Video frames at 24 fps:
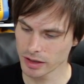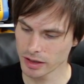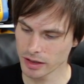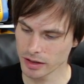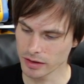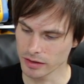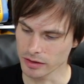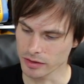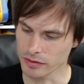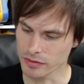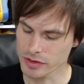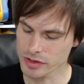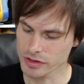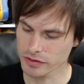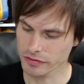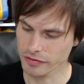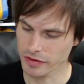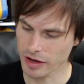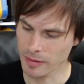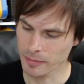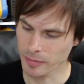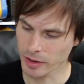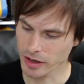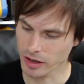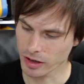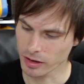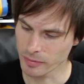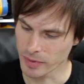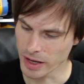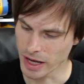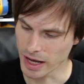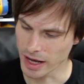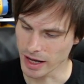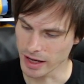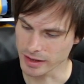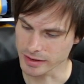the original Famicom
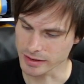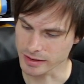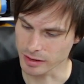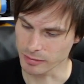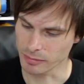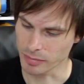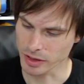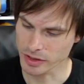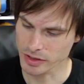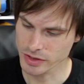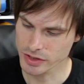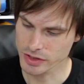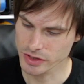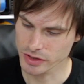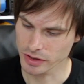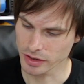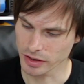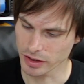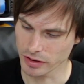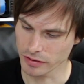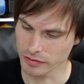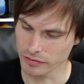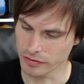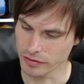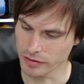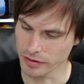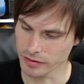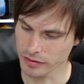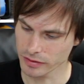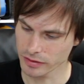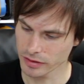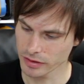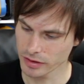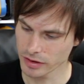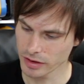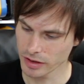has a bunch of
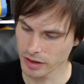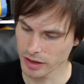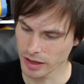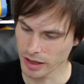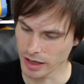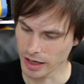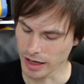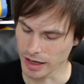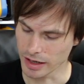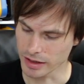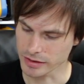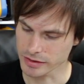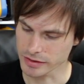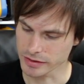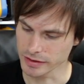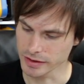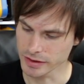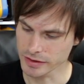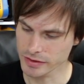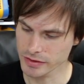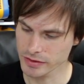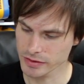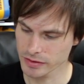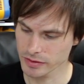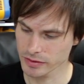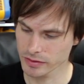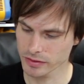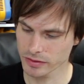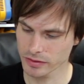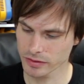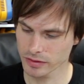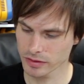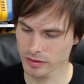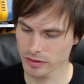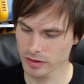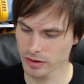air slits
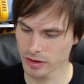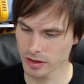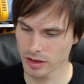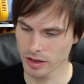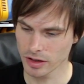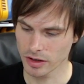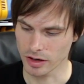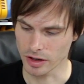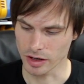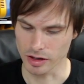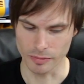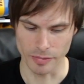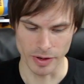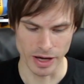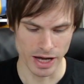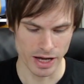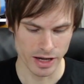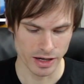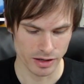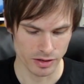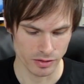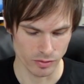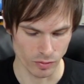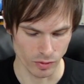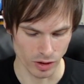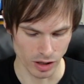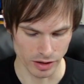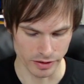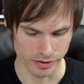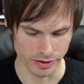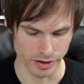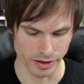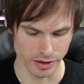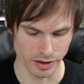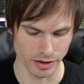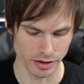on the back, while
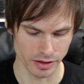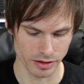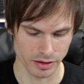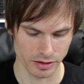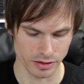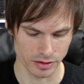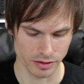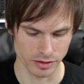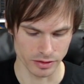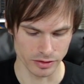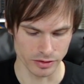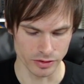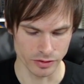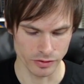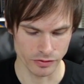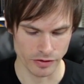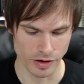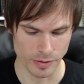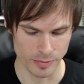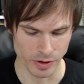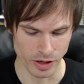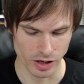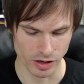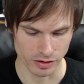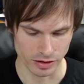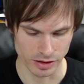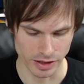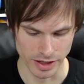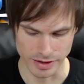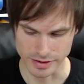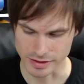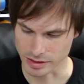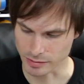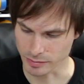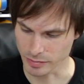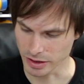the new Famicom
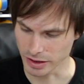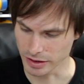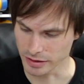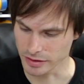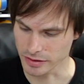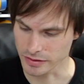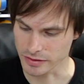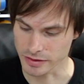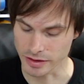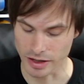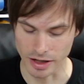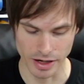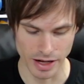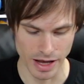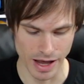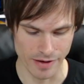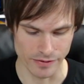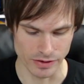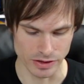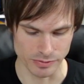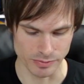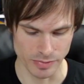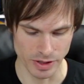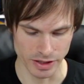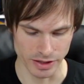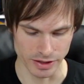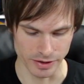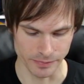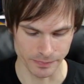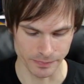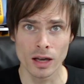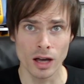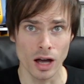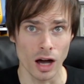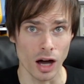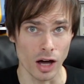Classic Mini does not have as many.
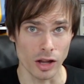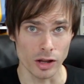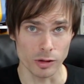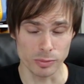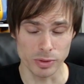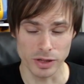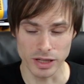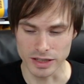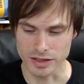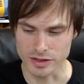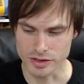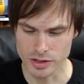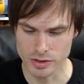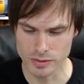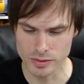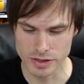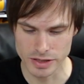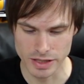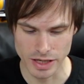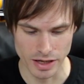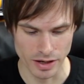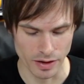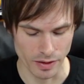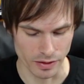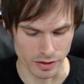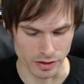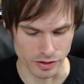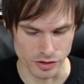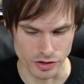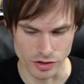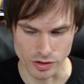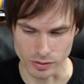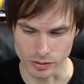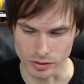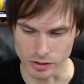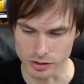On the Player 2 side of the
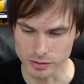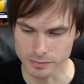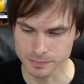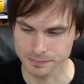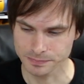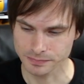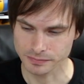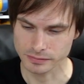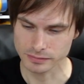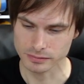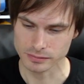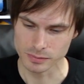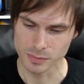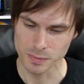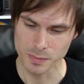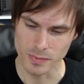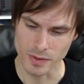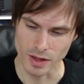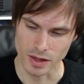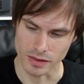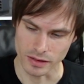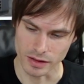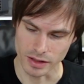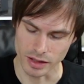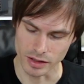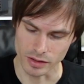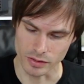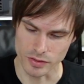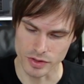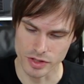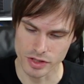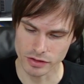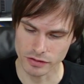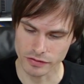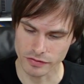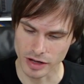controller, the
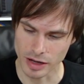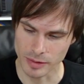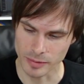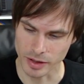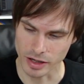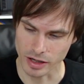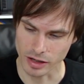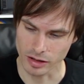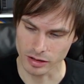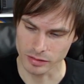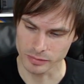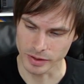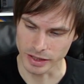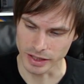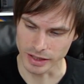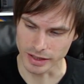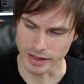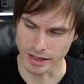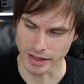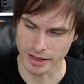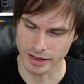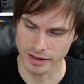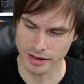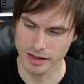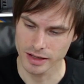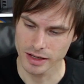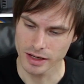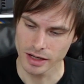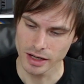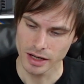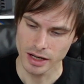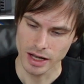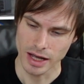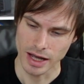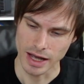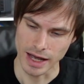original Famicom again
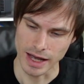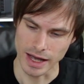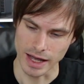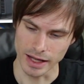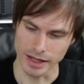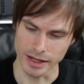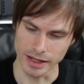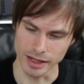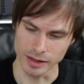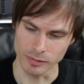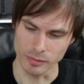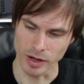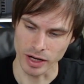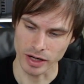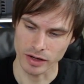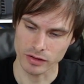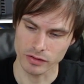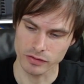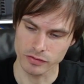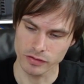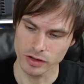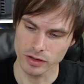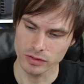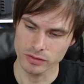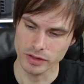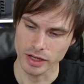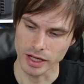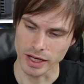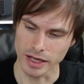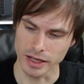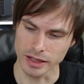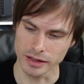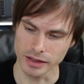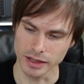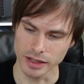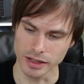had a microphone
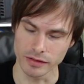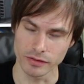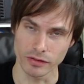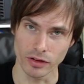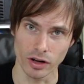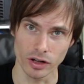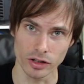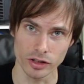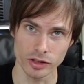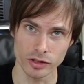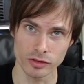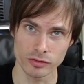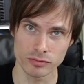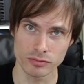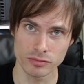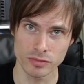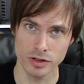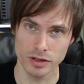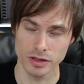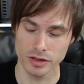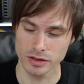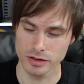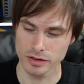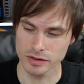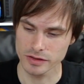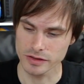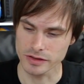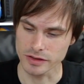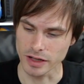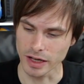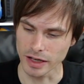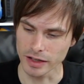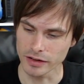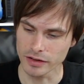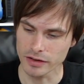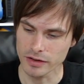and a volume
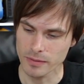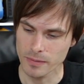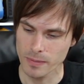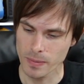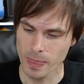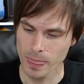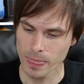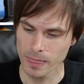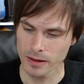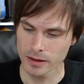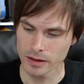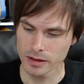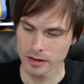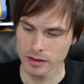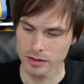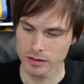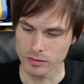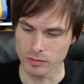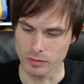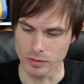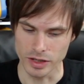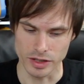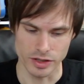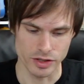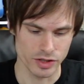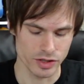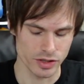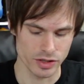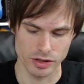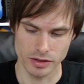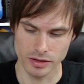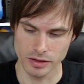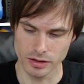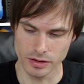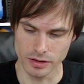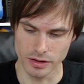slider, which
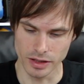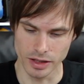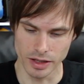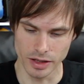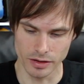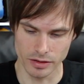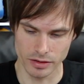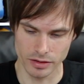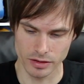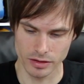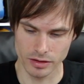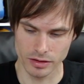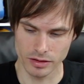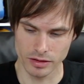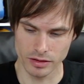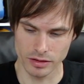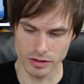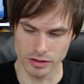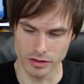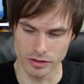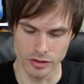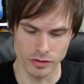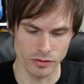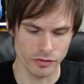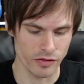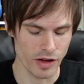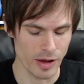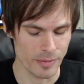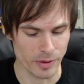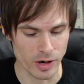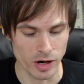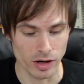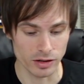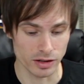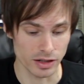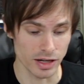the new
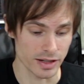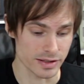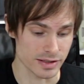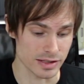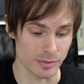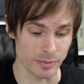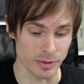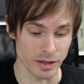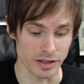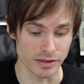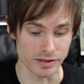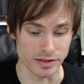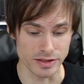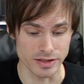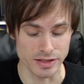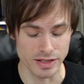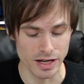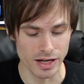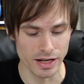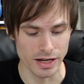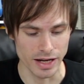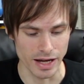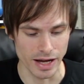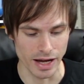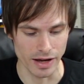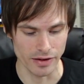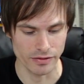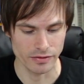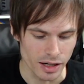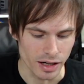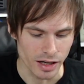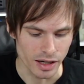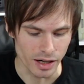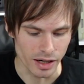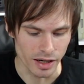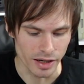Famicom Classic Mini does not
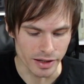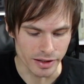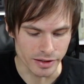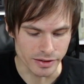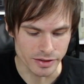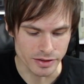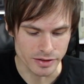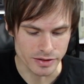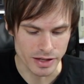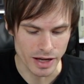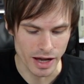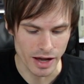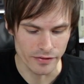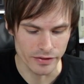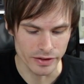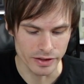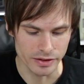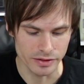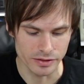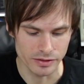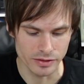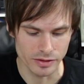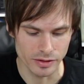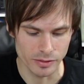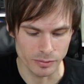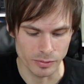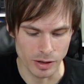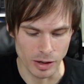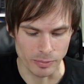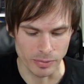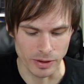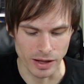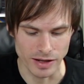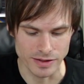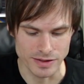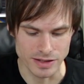have. It does have a
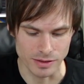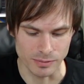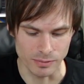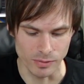plastic